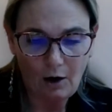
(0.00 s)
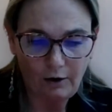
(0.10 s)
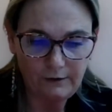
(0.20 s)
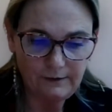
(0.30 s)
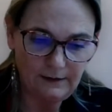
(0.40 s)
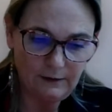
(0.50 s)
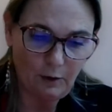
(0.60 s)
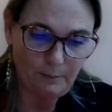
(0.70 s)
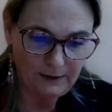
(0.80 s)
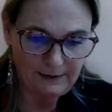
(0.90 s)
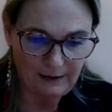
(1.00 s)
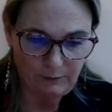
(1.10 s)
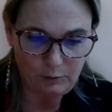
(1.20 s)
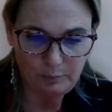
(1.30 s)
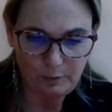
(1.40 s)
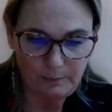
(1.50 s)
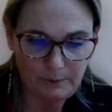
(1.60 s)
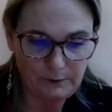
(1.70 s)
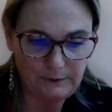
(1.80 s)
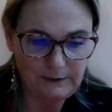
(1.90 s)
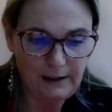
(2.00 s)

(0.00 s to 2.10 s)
on the topic that you propose.